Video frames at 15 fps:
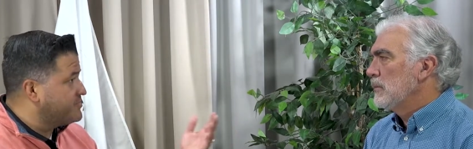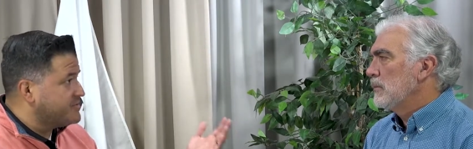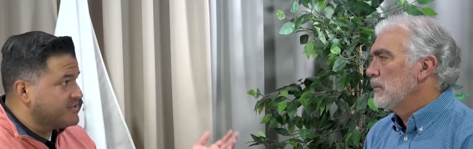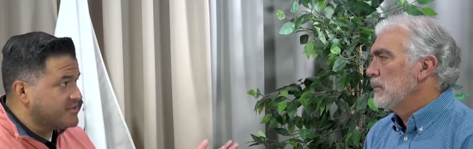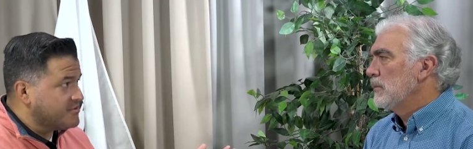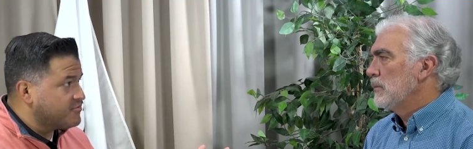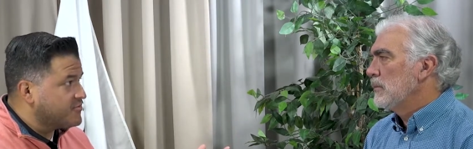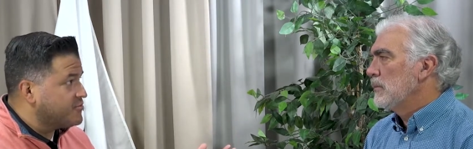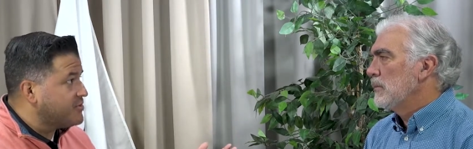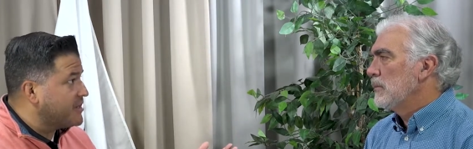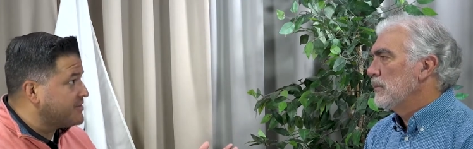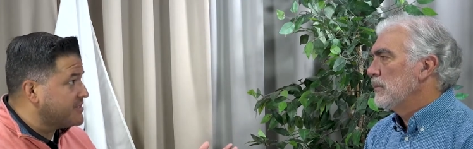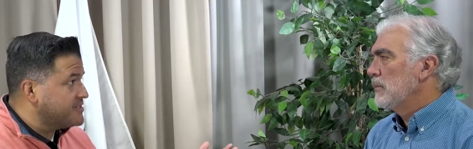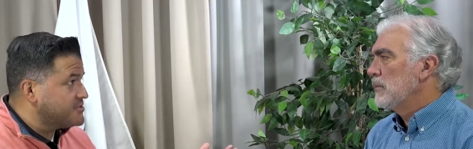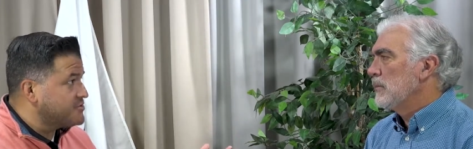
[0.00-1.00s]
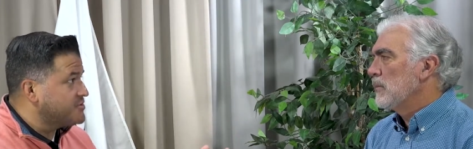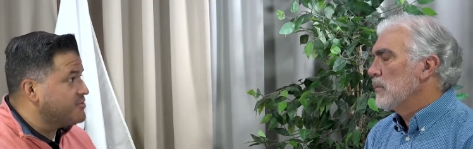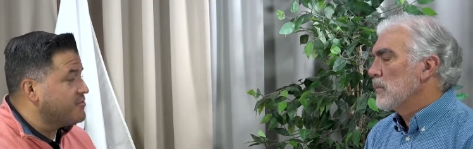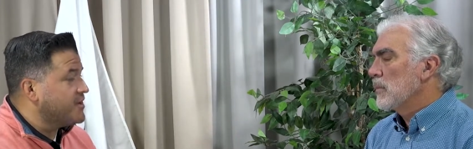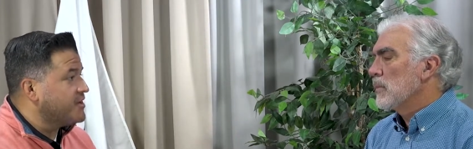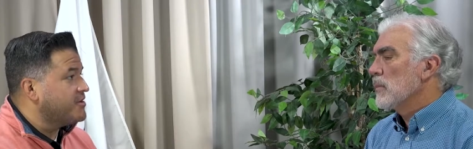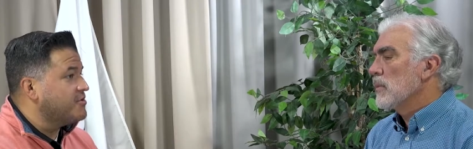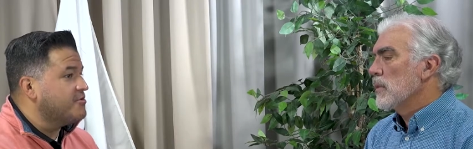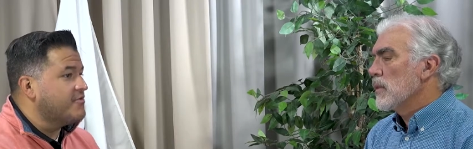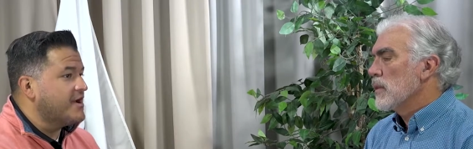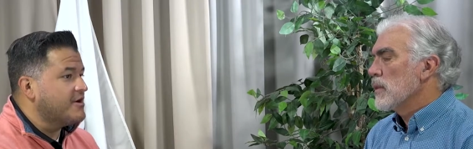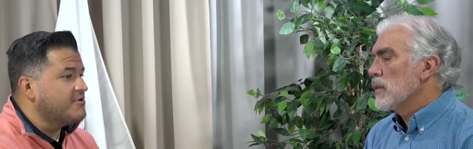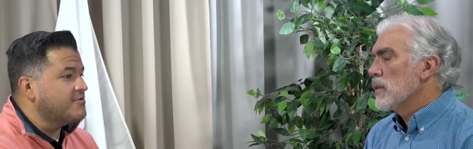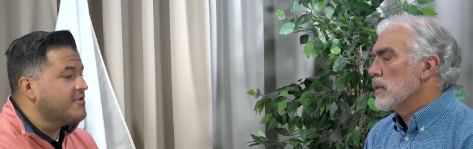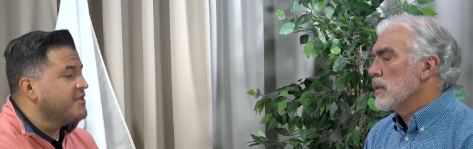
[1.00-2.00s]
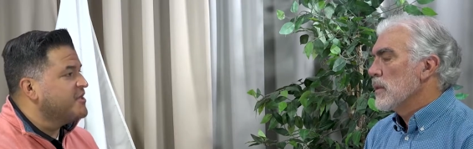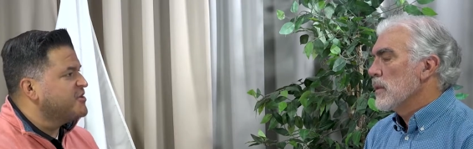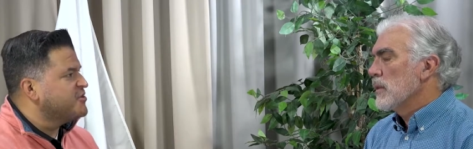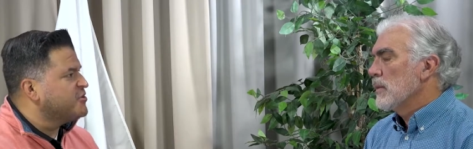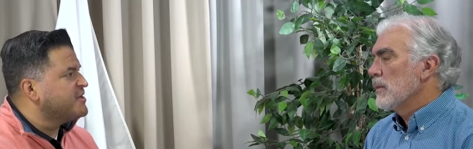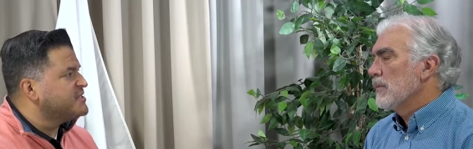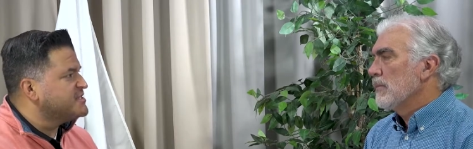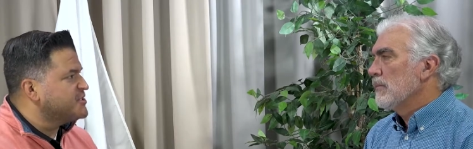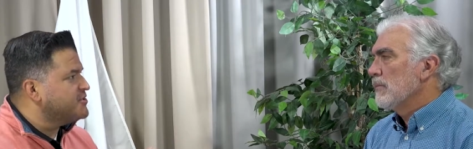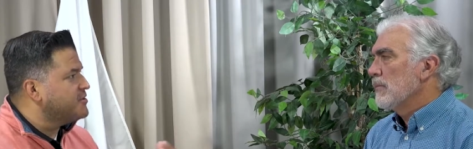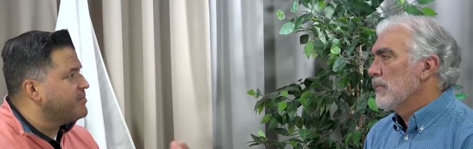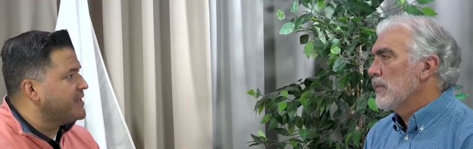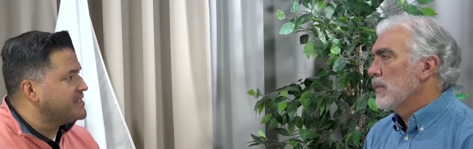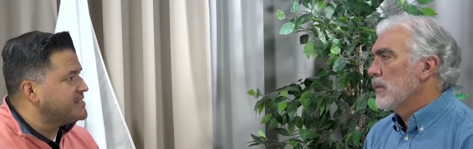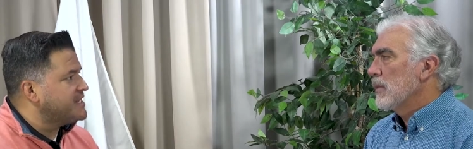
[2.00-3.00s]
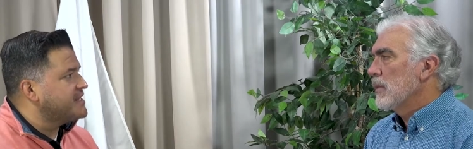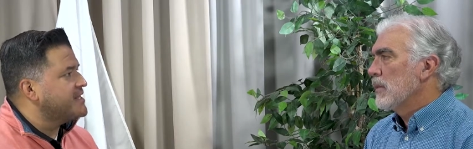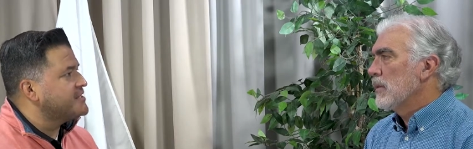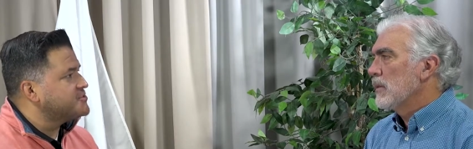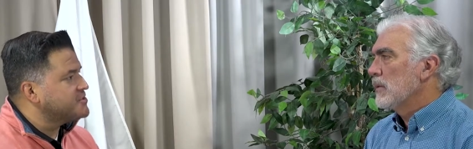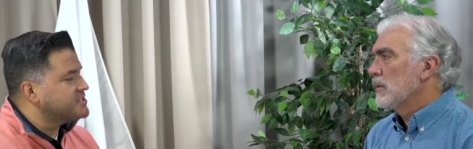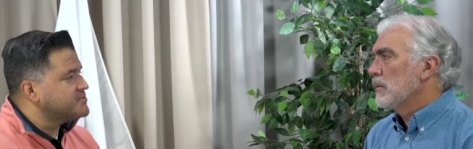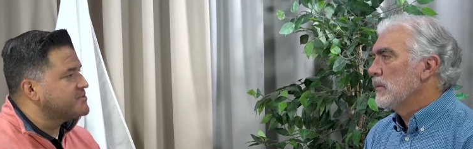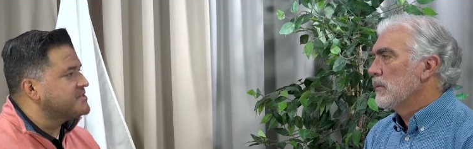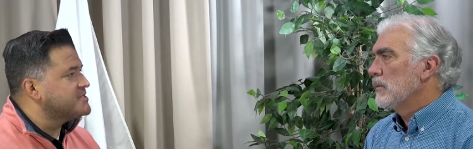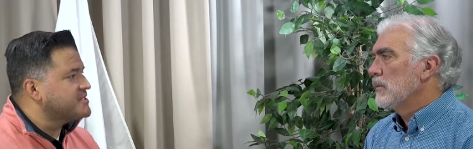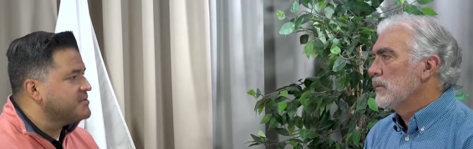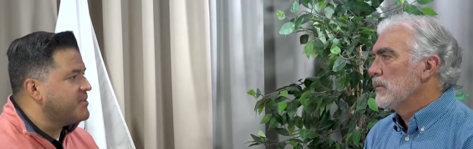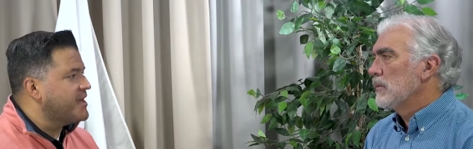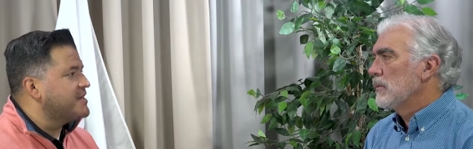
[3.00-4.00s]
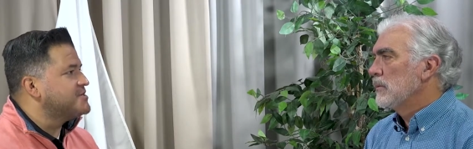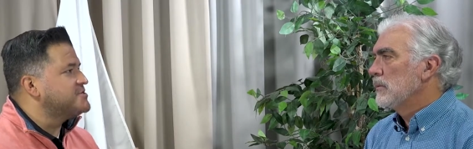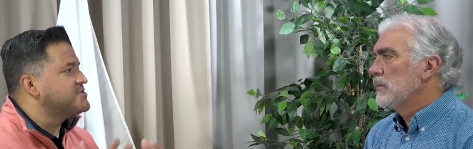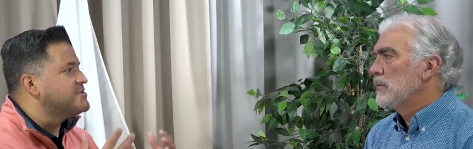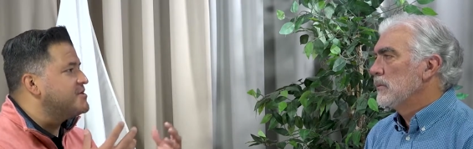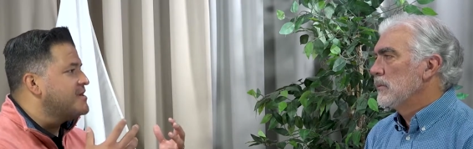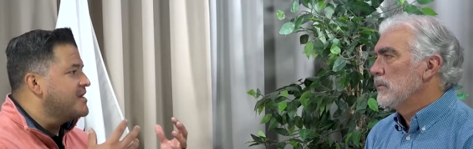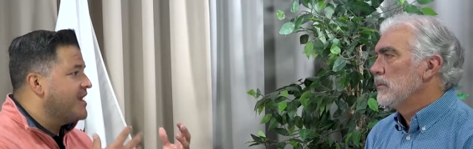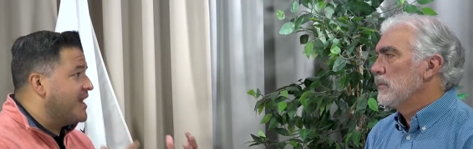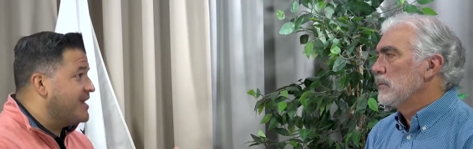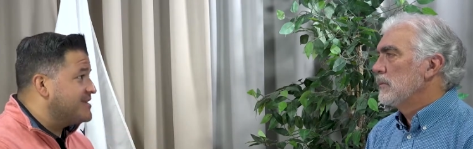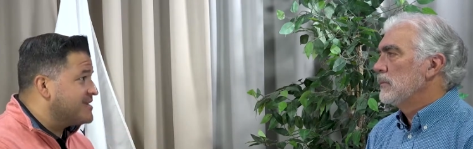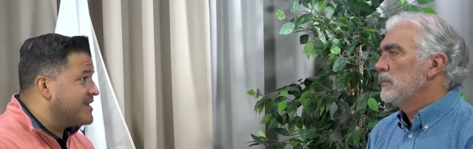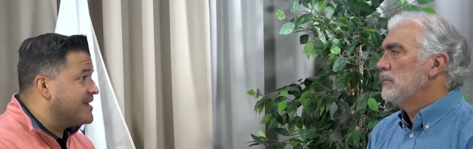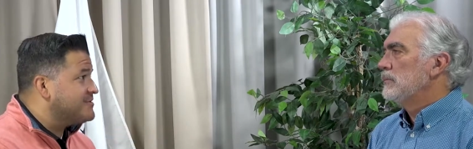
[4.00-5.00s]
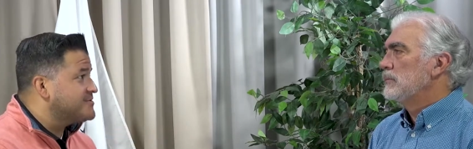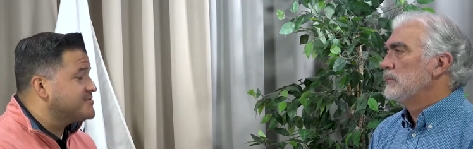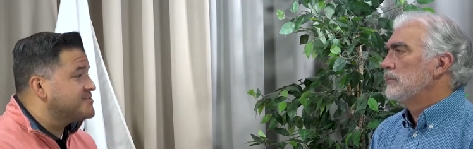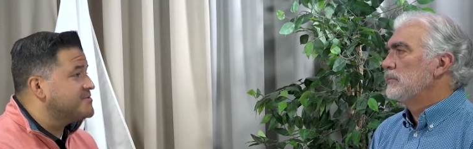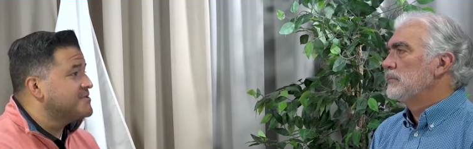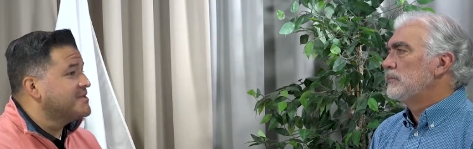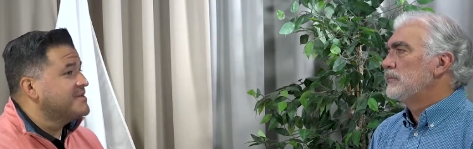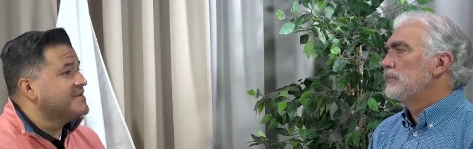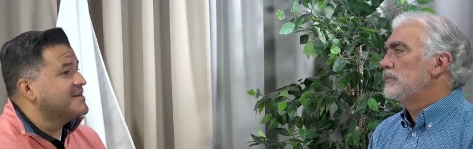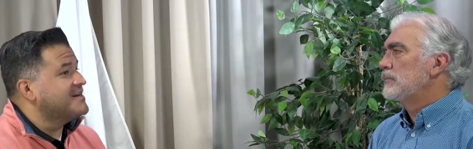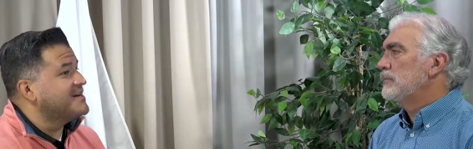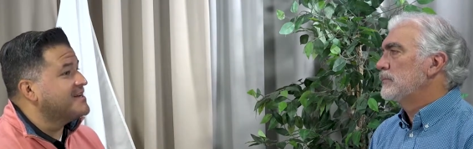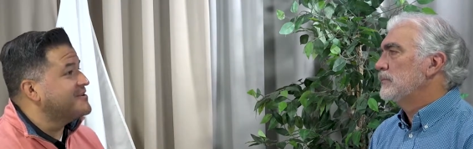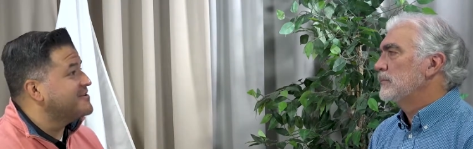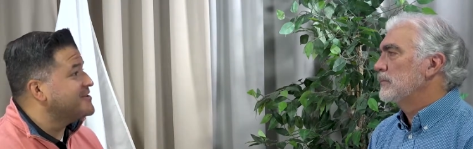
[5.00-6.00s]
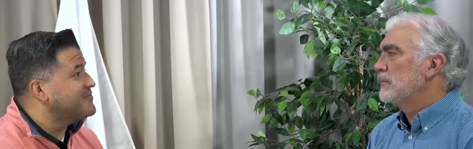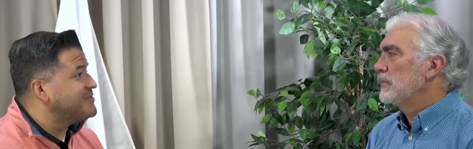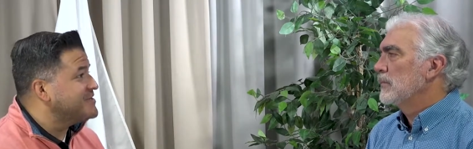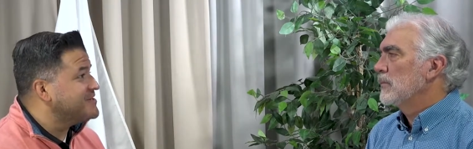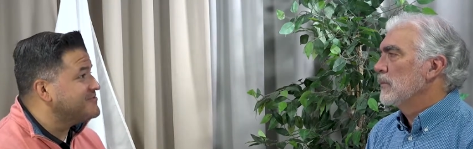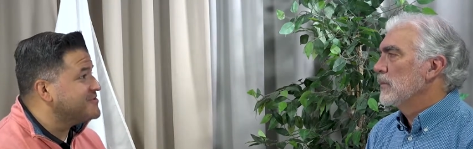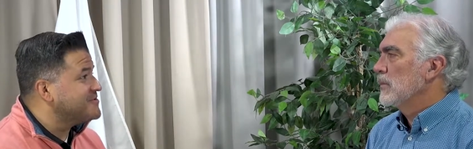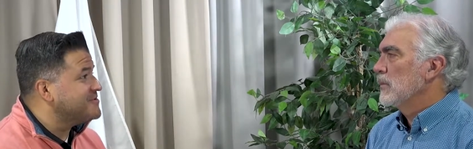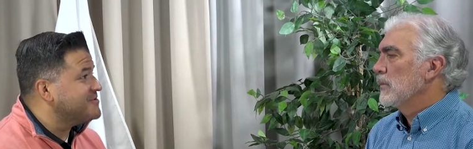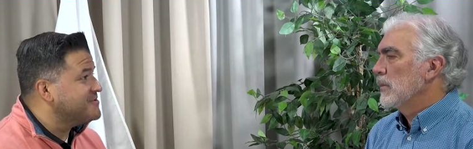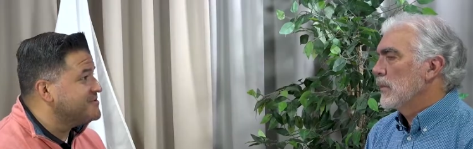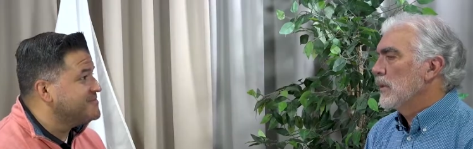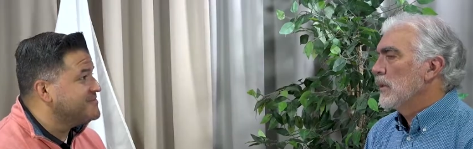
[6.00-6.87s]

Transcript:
Speaker 1: the, throughout the history of Durango of how you continue to maintain that trust with the city manager and the council. Uh, I know it can be difficult.